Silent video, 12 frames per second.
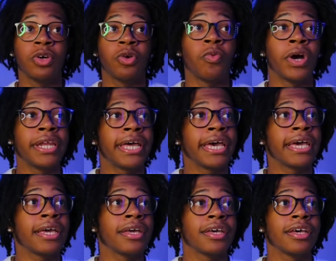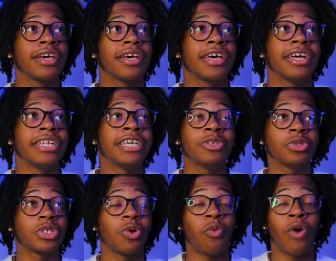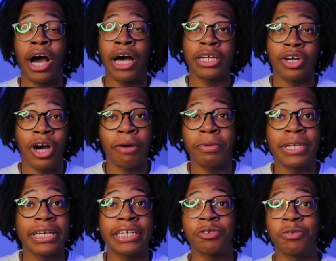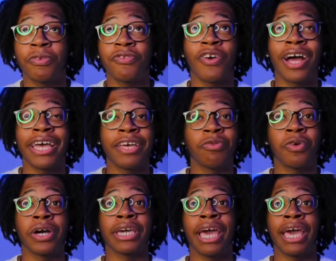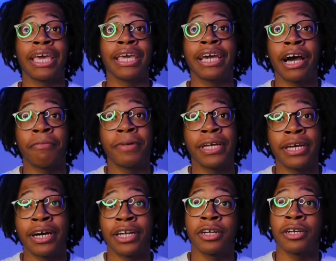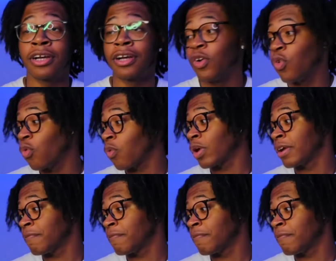One day, this was a while ago, I believe this was before I hit 1K, he commented under one